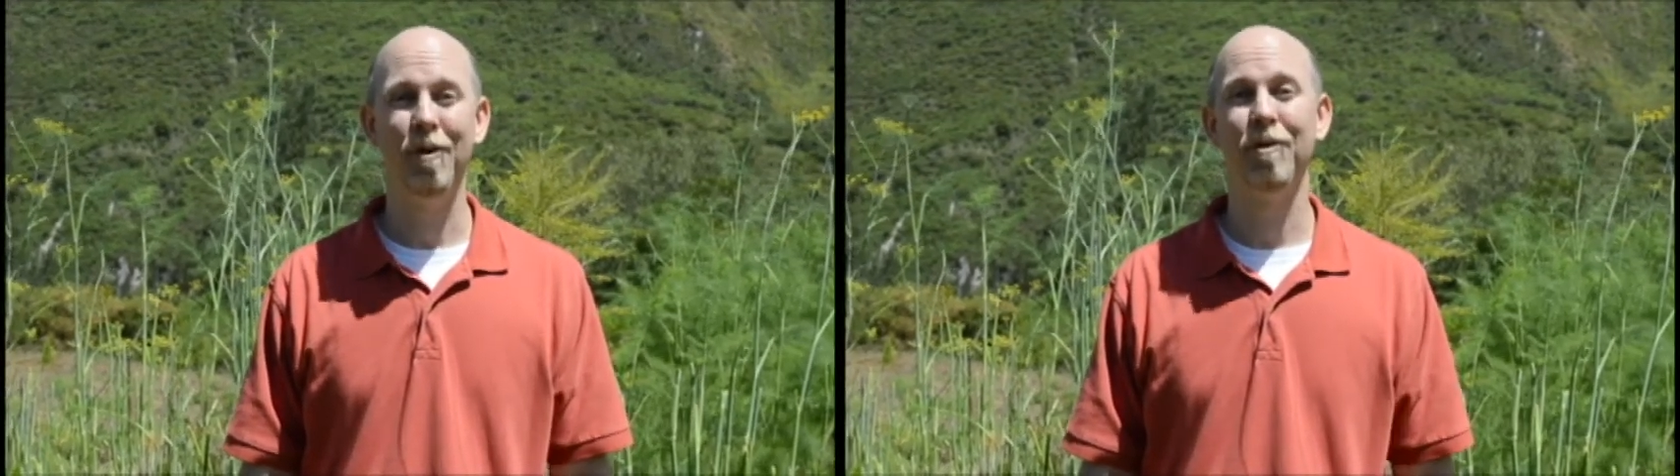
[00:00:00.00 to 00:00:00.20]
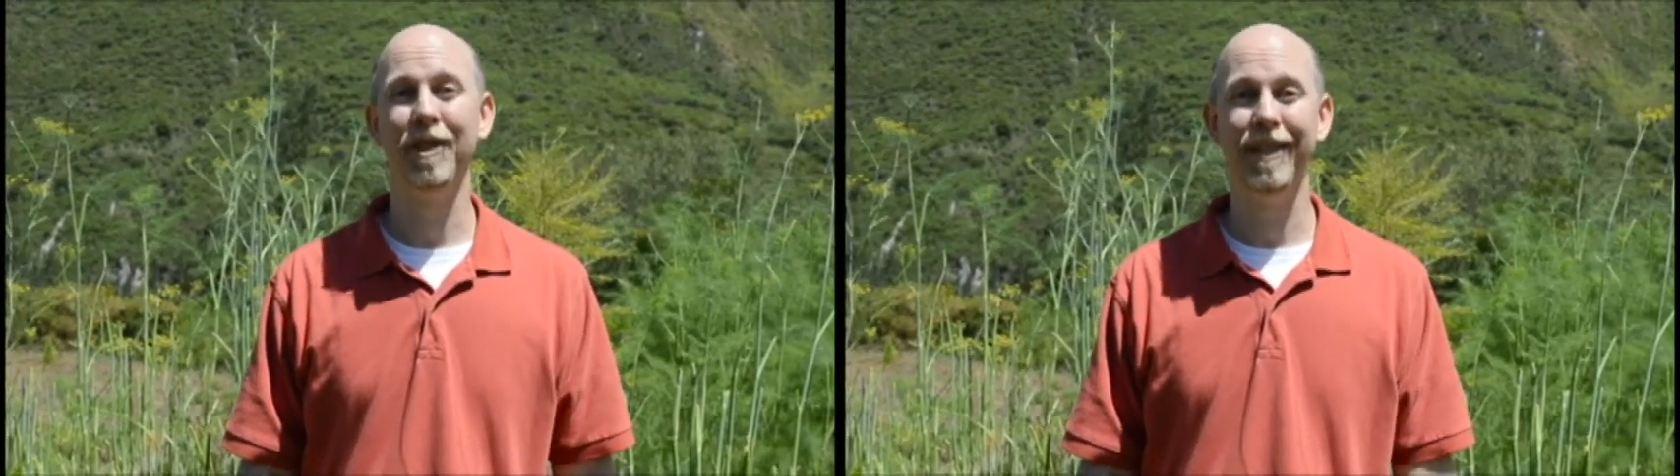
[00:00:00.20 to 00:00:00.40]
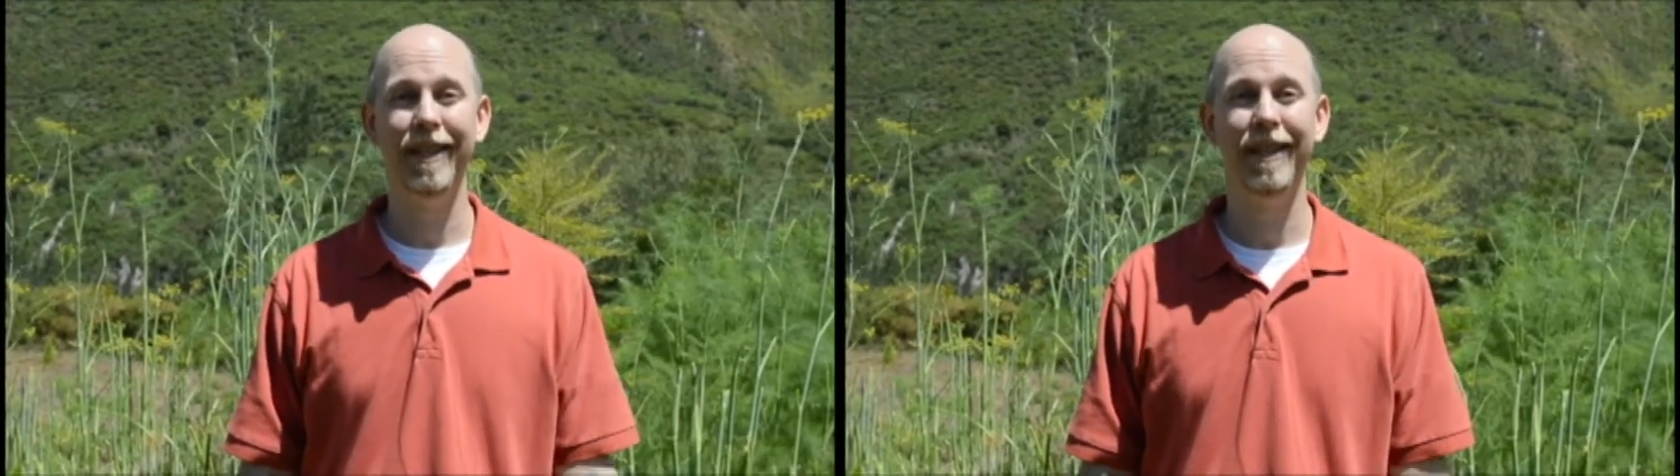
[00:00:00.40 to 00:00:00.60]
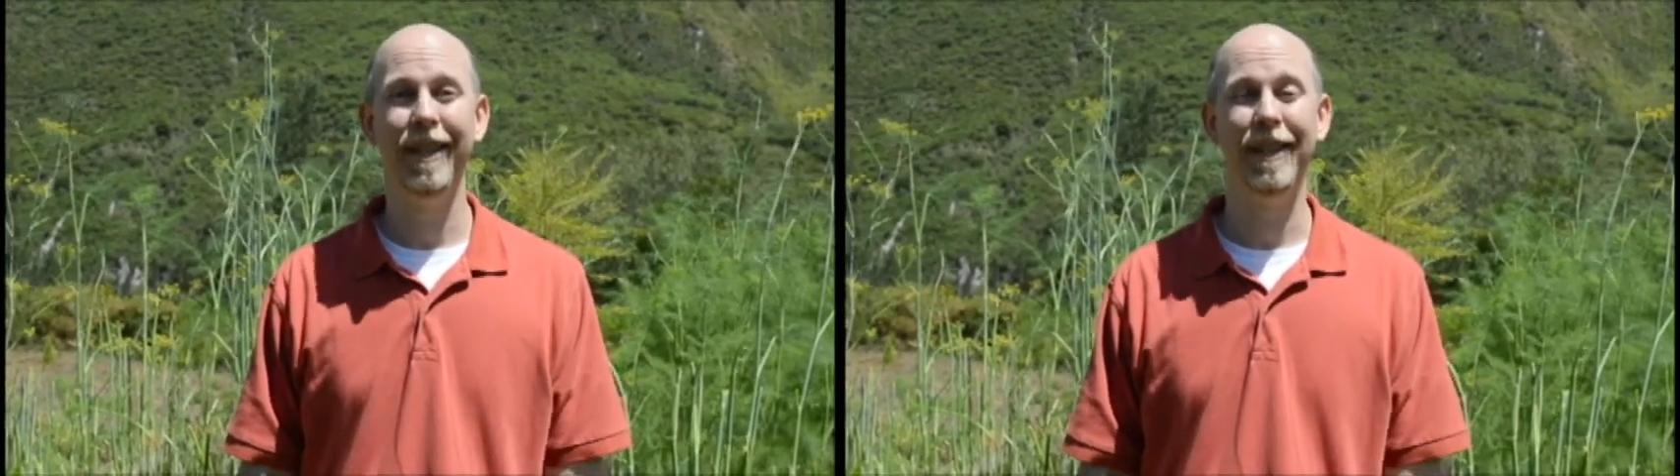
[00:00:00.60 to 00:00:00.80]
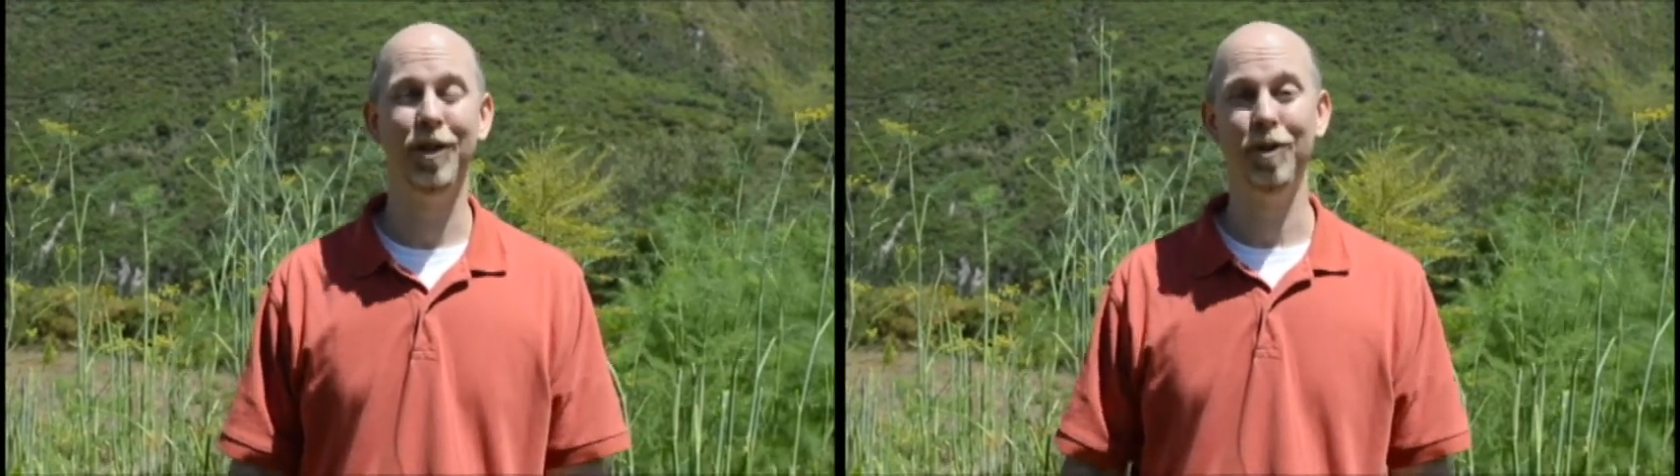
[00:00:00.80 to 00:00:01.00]
Christina
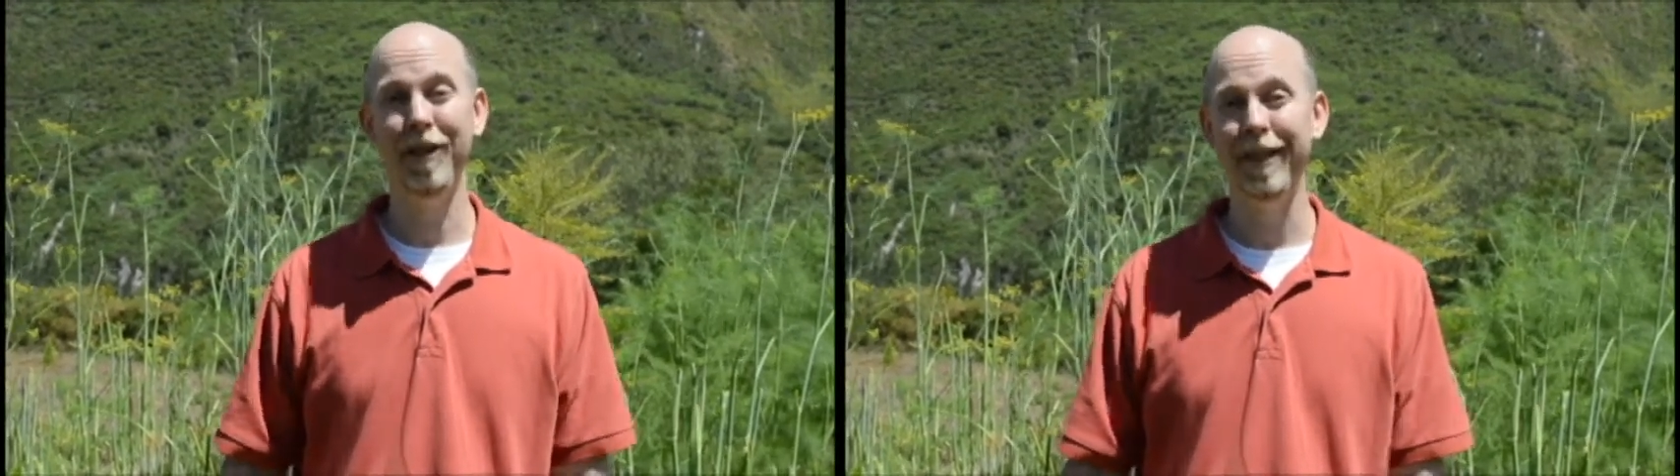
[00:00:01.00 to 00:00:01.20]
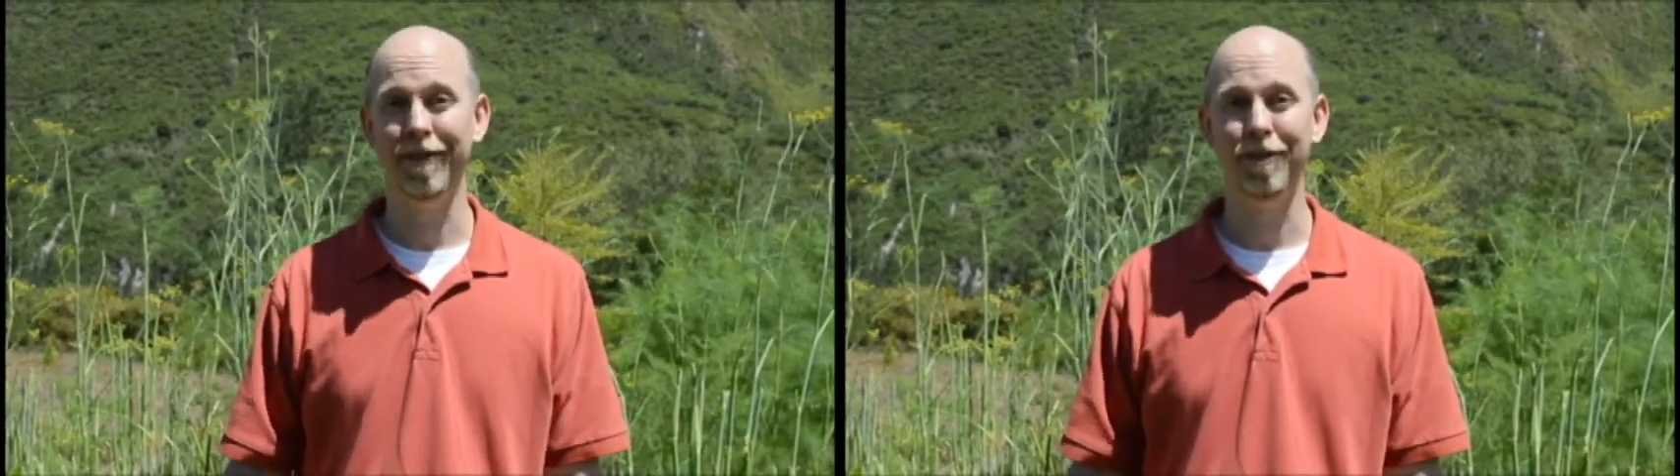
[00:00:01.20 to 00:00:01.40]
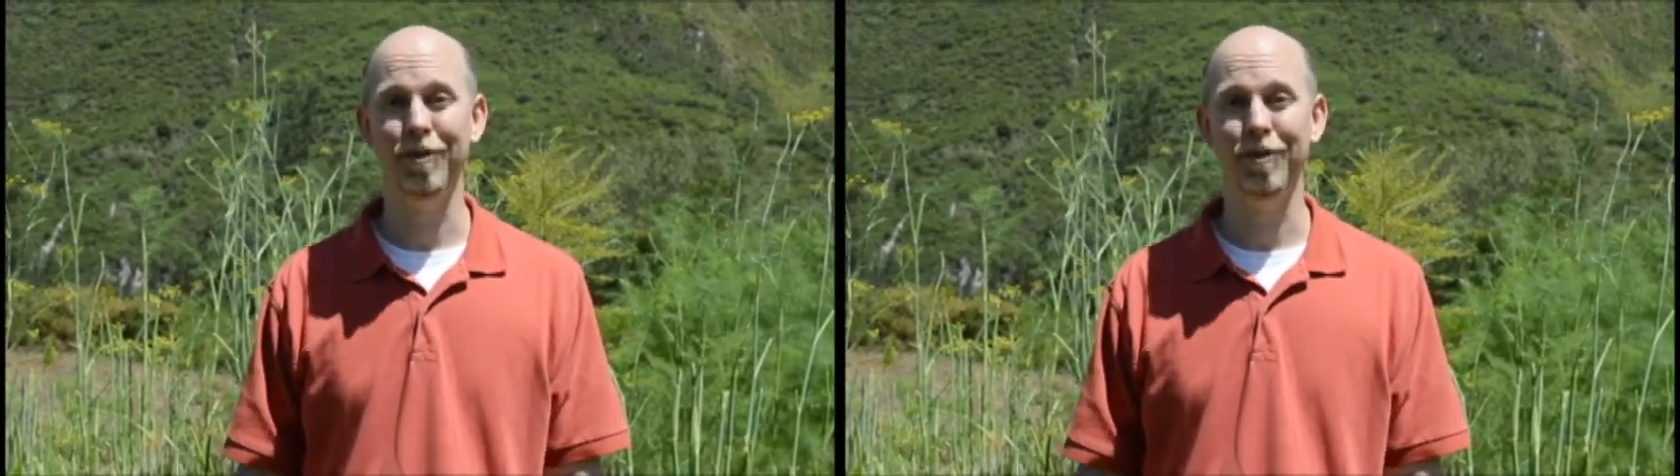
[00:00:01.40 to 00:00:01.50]
and Judith.